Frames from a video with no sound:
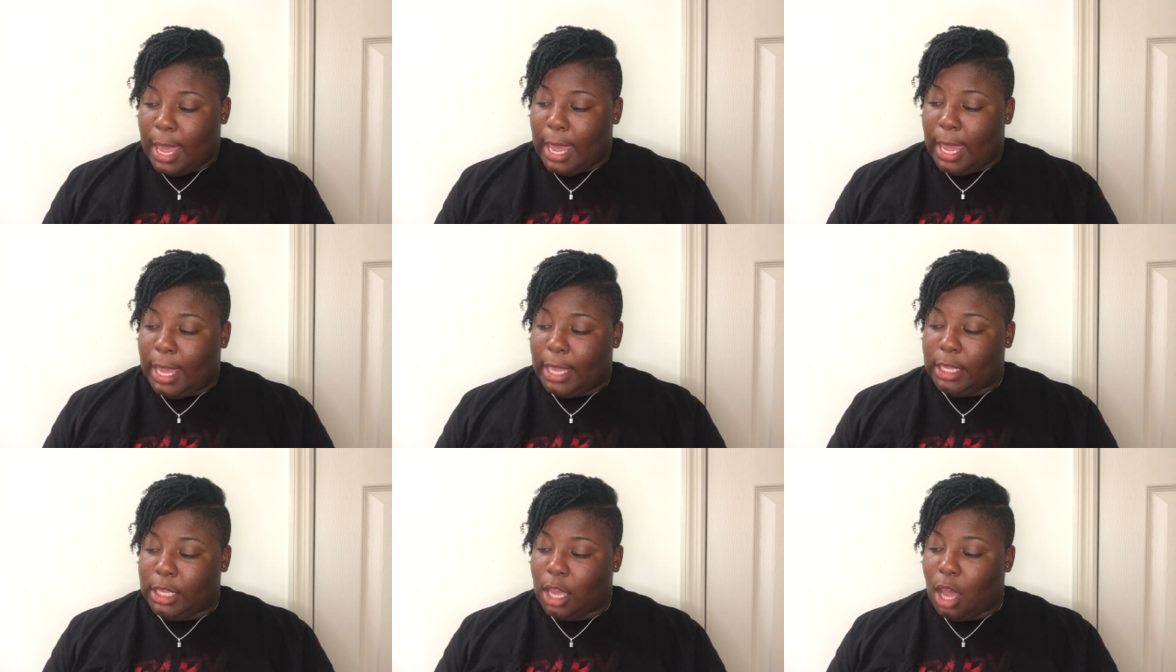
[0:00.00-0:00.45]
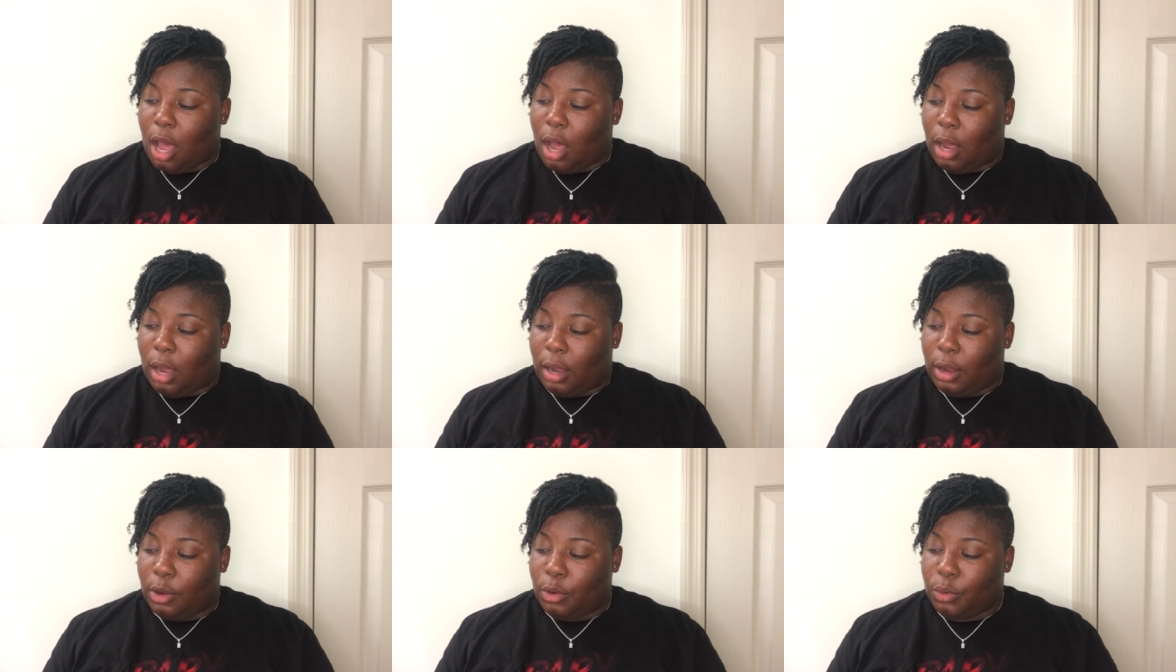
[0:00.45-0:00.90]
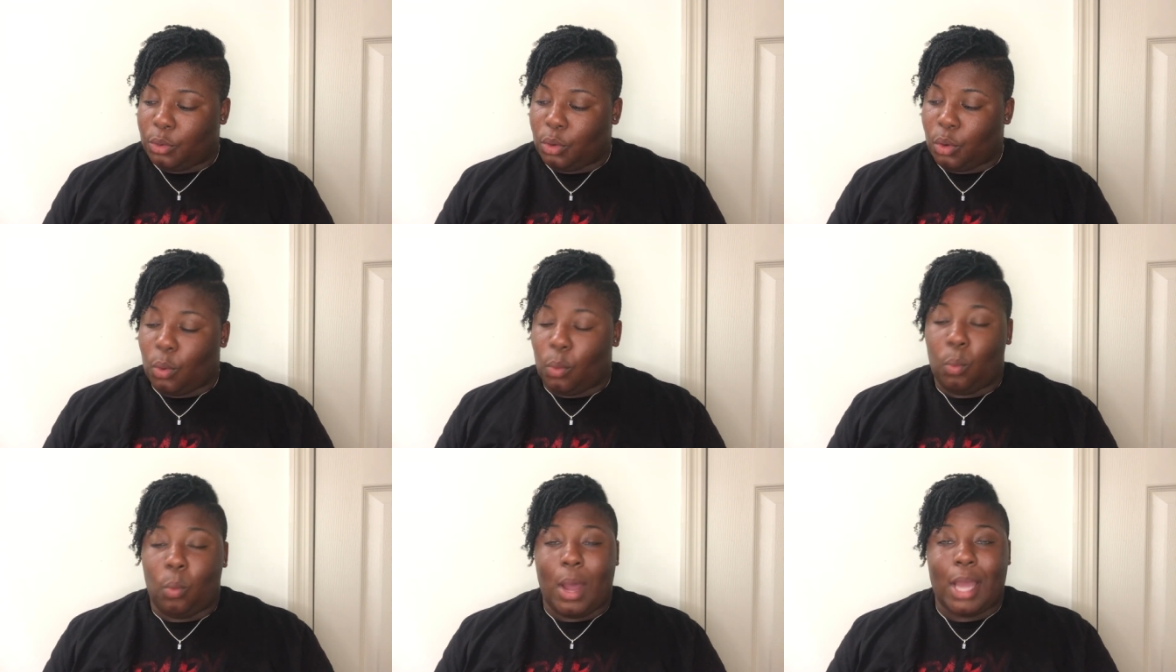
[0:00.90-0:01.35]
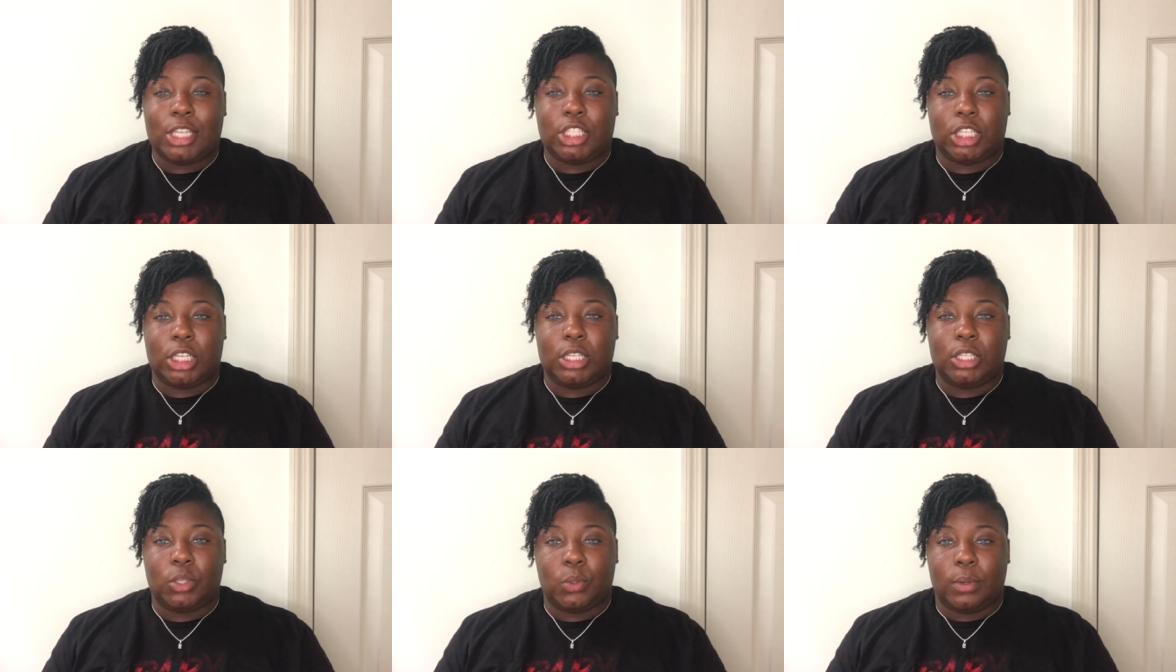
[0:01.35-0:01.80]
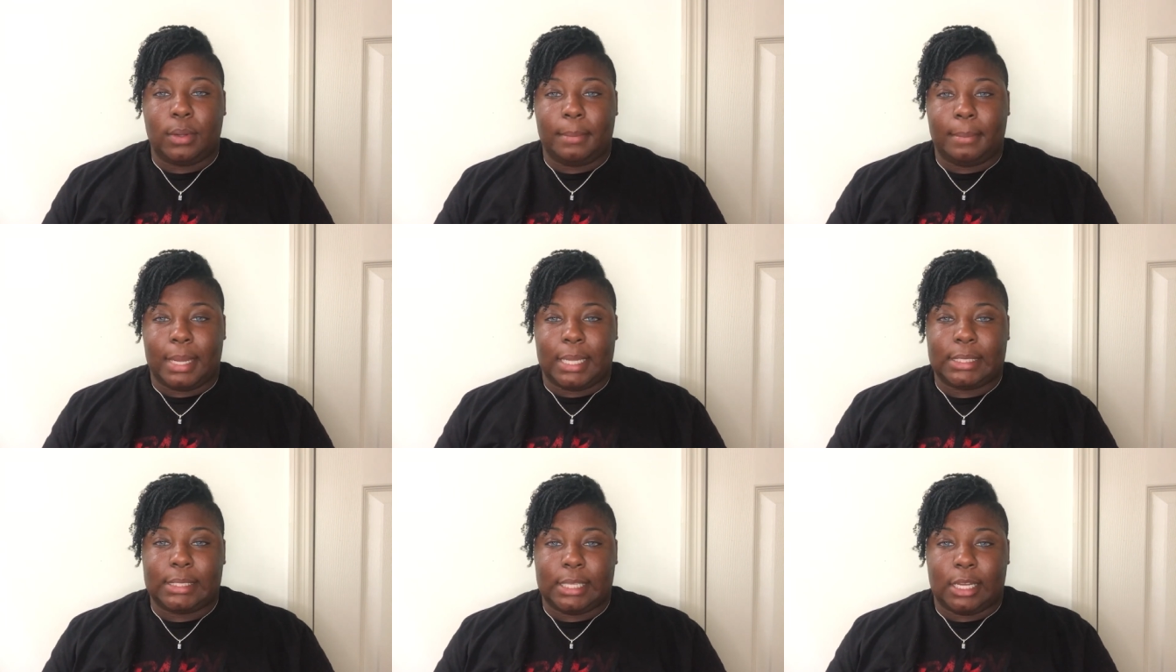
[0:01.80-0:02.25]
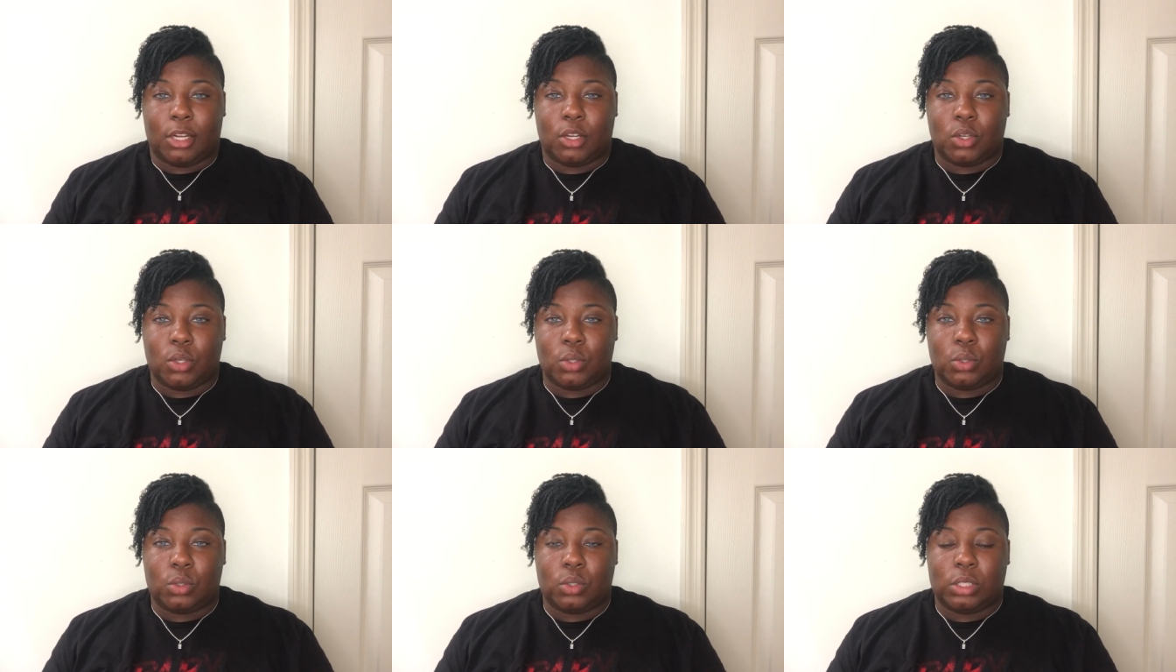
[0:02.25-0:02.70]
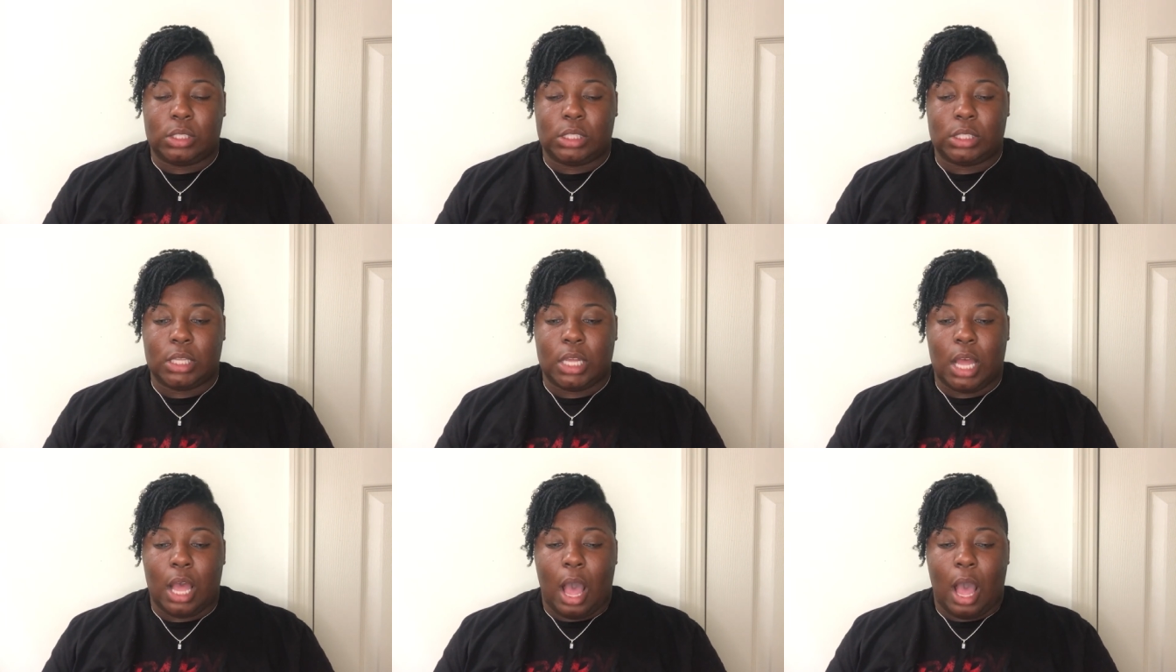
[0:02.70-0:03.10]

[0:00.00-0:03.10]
And y'all, while she doing my toes,